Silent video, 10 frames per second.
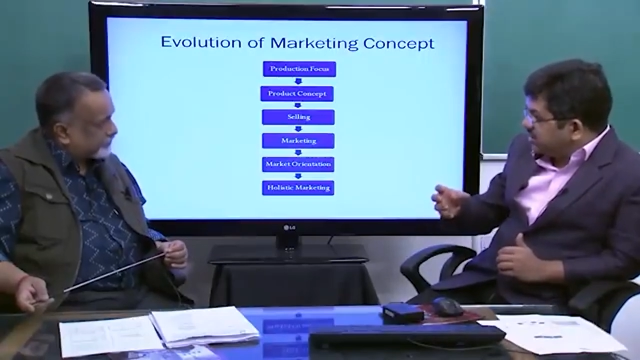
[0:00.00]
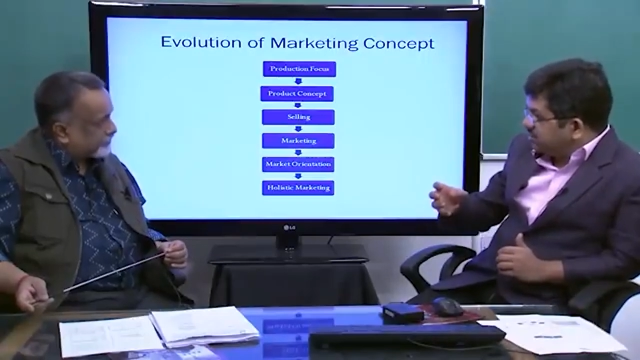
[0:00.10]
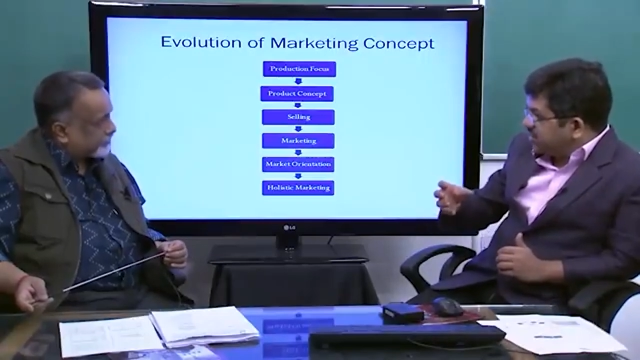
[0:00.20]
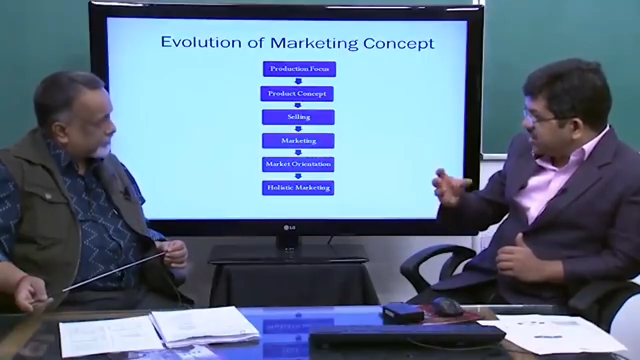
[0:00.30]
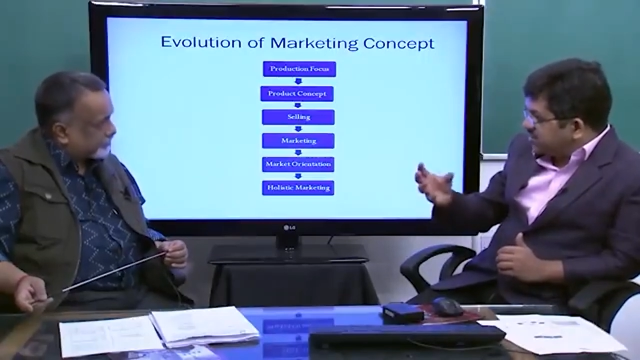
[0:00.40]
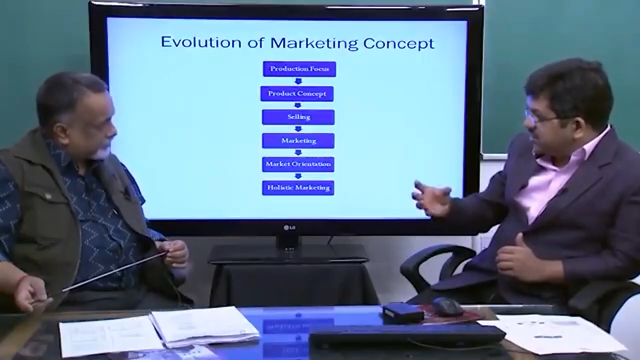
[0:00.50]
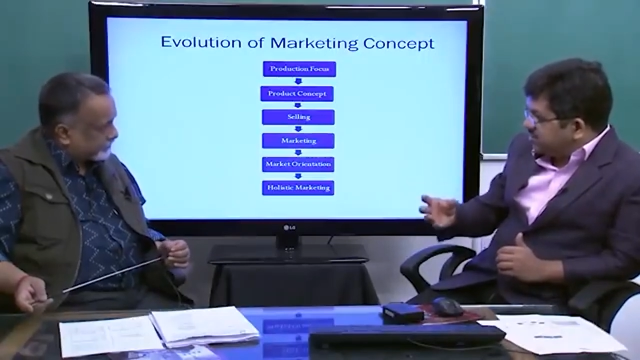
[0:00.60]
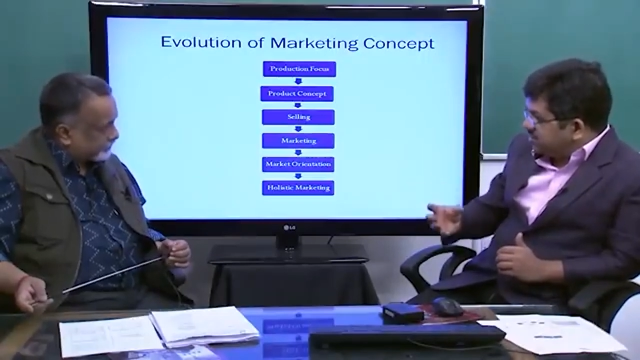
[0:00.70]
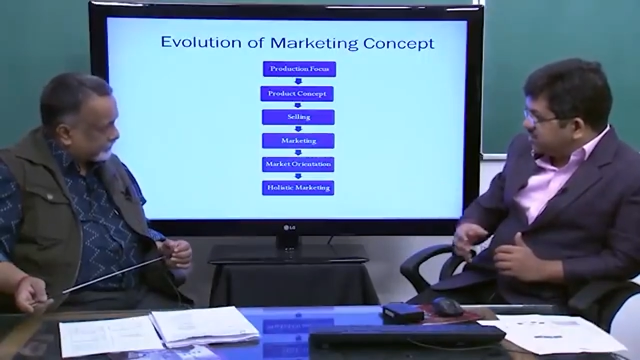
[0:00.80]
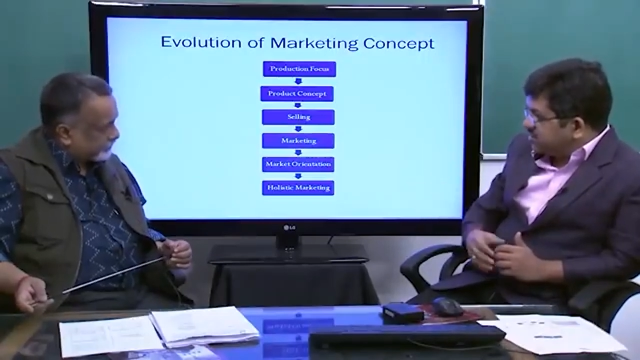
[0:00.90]
Speaker 1: or mass
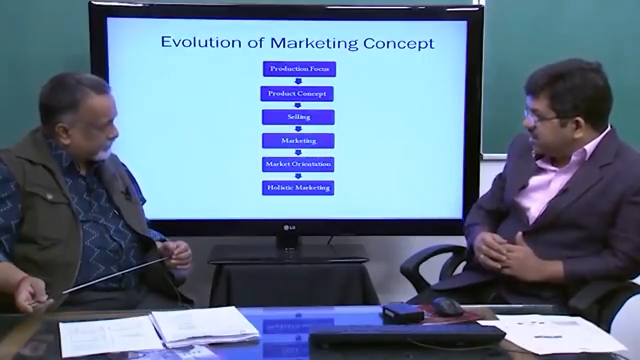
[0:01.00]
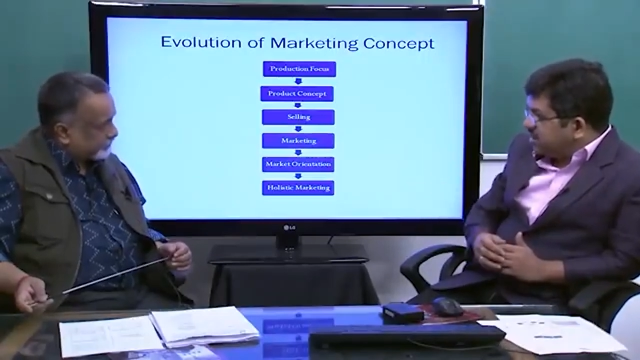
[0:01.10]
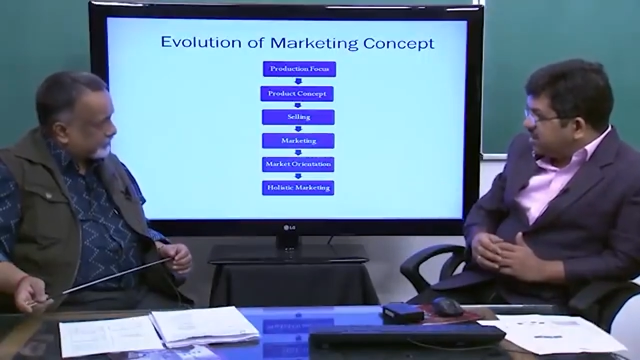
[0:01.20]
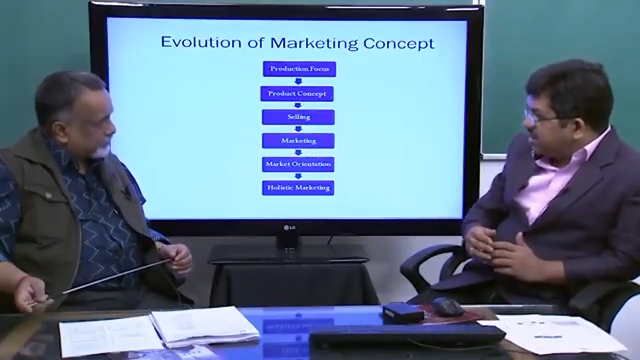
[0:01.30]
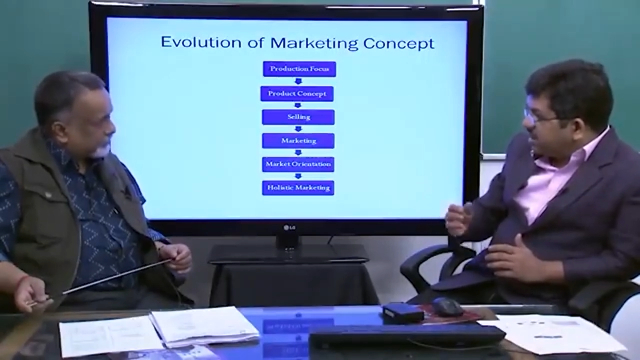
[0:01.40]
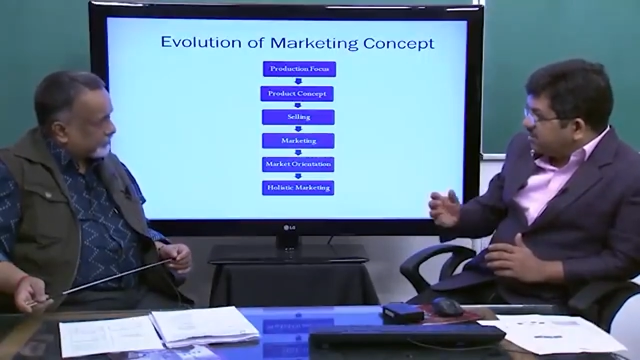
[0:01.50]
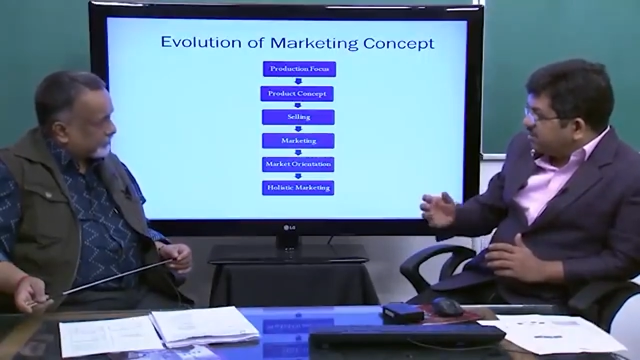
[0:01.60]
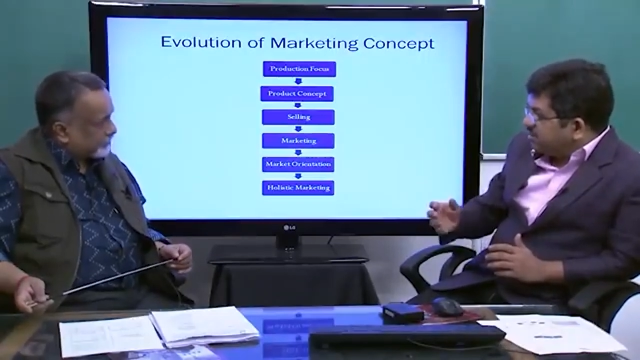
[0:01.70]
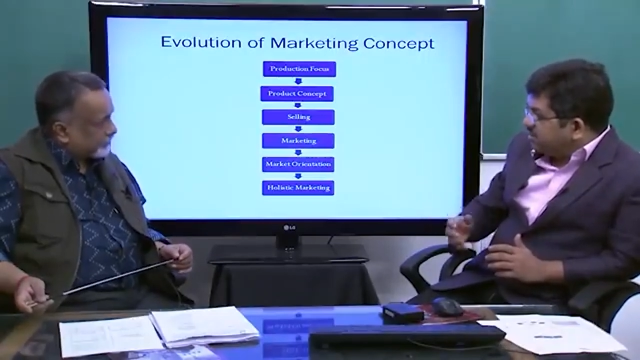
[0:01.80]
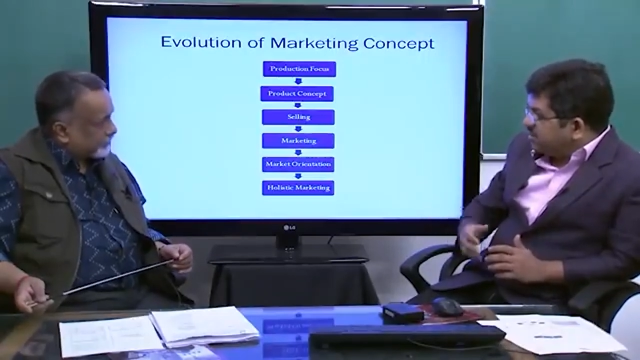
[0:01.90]
segments are
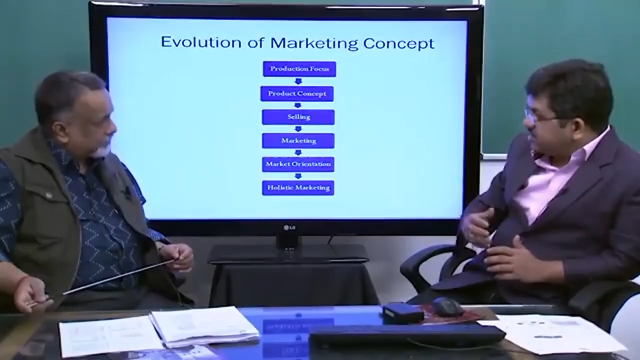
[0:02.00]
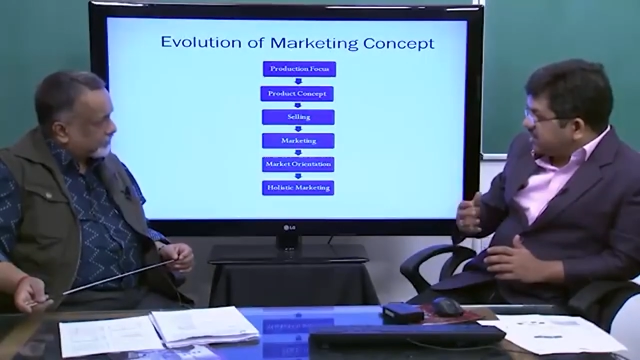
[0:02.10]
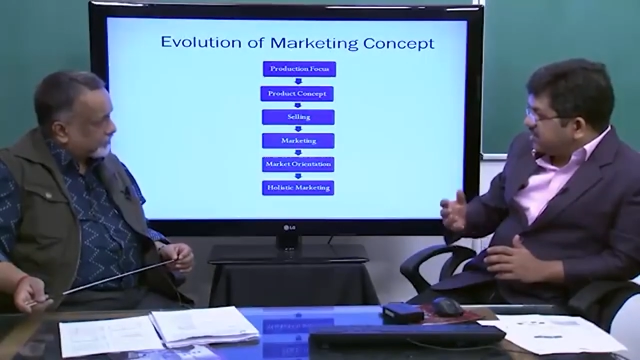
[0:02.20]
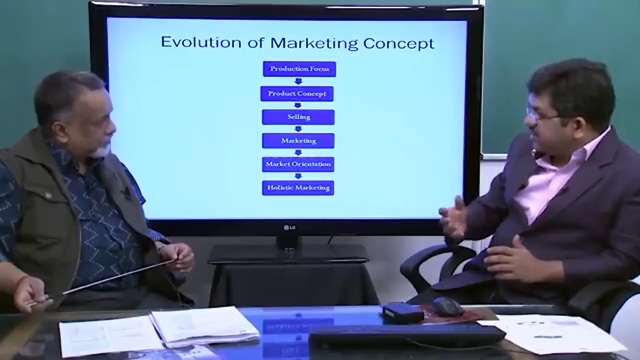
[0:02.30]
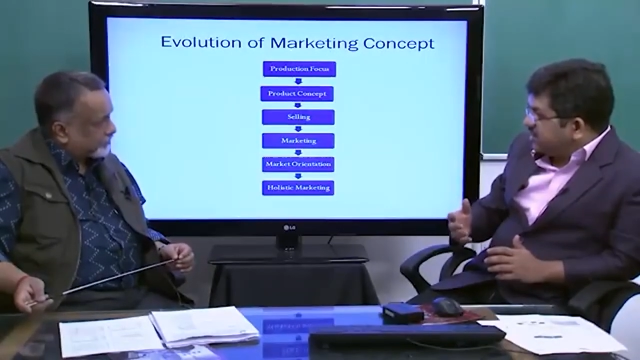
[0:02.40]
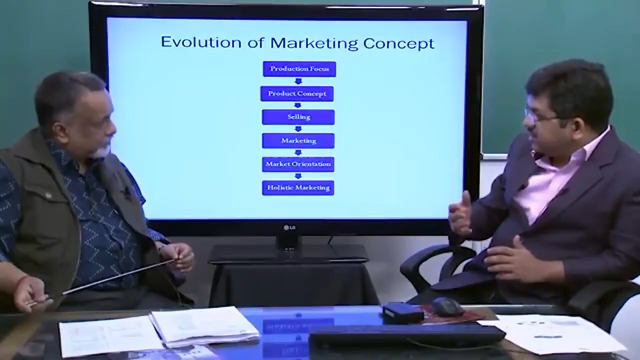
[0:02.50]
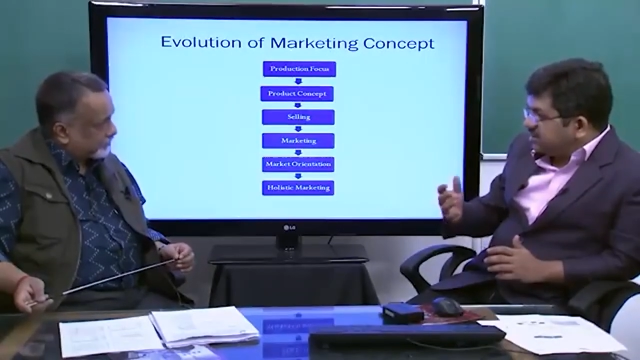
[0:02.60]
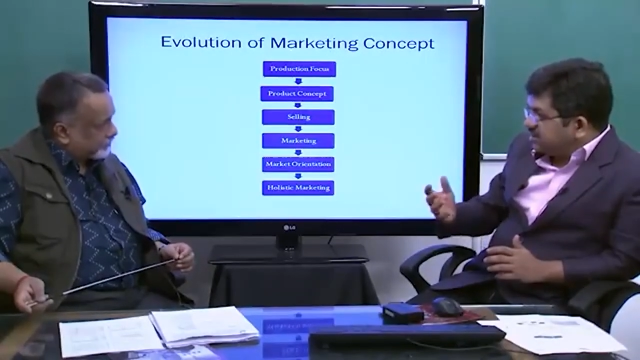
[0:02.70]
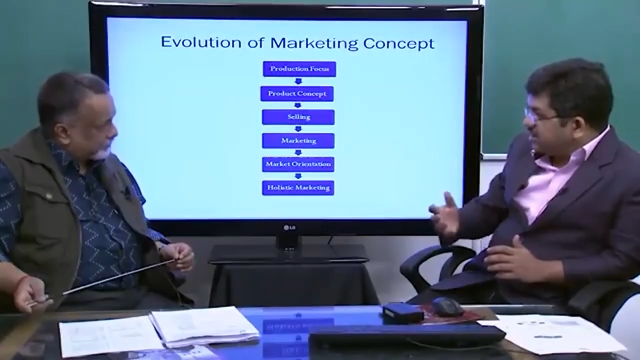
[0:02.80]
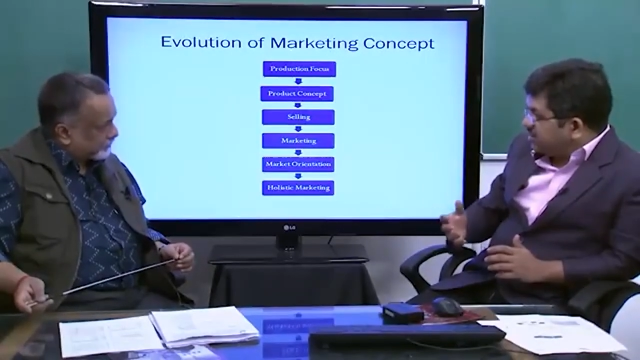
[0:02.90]
probably
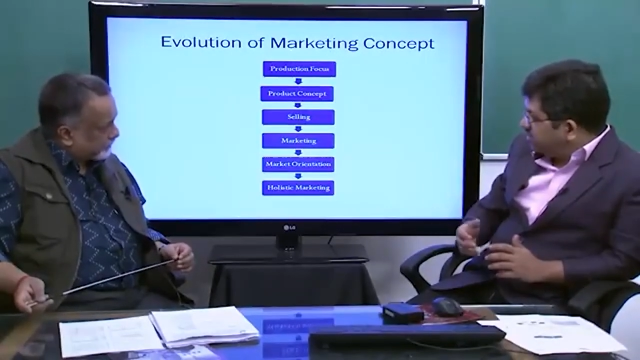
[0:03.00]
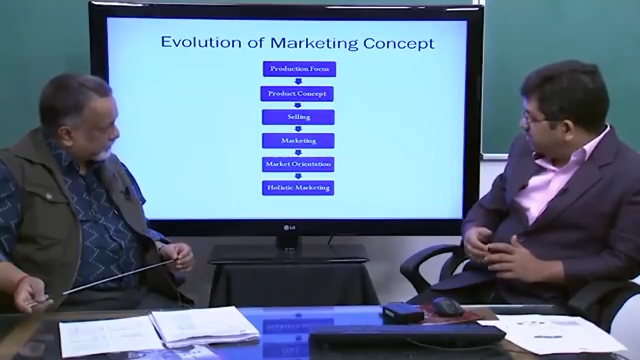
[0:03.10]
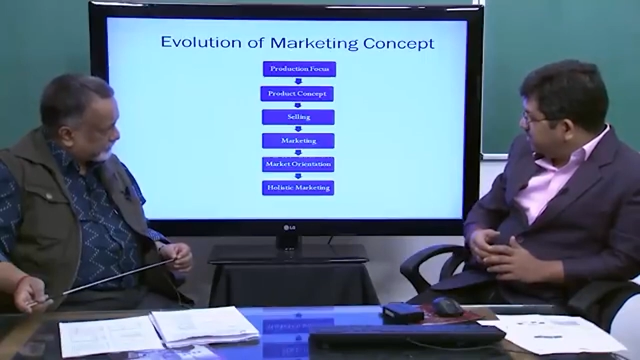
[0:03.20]
stagnant or they are not